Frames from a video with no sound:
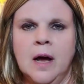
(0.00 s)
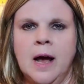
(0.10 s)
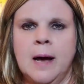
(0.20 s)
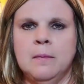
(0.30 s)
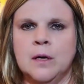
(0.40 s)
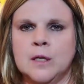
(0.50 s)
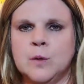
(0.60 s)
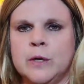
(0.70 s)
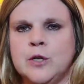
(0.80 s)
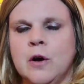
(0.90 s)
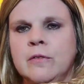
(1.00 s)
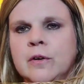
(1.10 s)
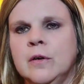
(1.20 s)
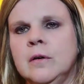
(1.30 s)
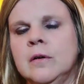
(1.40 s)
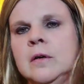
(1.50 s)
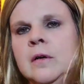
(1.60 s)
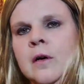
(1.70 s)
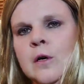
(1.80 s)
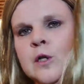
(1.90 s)
I'm going to switch over
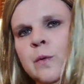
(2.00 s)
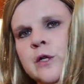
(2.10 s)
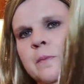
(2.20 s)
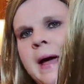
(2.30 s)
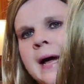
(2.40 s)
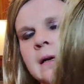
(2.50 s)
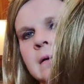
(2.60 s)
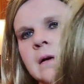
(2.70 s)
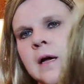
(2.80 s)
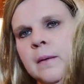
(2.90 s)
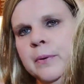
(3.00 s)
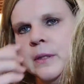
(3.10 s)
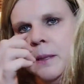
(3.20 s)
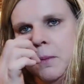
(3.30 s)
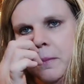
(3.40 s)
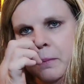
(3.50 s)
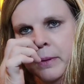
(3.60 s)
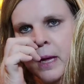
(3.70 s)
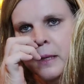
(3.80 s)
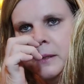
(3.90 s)
or switch back, put some of my
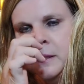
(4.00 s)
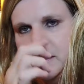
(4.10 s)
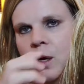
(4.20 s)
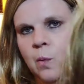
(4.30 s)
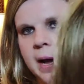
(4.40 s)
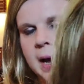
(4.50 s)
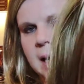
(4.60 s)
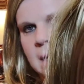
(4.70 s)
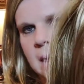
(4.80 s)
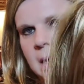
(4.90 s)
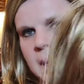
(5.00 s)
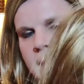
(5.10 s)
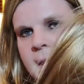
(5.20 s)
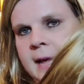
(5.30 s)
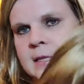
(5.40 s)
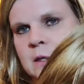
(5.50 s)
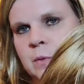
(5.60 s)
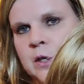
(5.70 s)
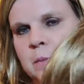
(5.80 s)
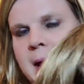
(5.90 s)
blondes away and
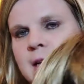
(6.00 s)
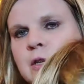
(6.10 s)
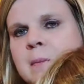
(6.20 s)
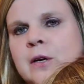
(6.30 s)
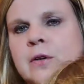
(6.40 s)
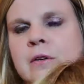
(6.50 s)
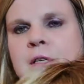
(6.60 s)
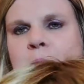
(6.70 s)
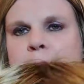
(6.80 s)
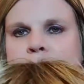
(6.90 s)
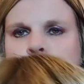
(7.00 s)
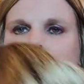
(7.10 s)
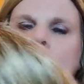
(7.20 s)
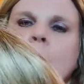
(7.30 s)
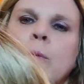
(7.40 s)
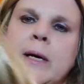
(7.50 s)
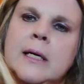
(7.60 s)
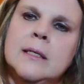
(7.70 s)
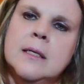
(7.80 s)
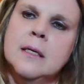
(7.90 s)
switch back to my some of my darker wigs.